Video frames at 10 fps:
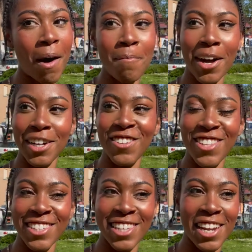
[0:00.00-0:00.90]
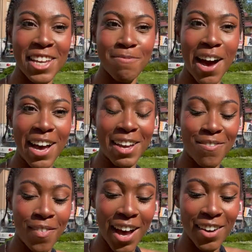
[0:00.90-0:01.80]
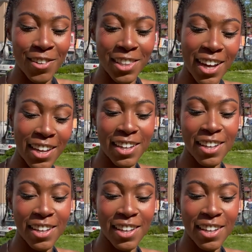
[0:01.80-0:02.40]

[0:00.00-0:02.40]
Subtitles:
I'm not gonna do this sitting in my bed with like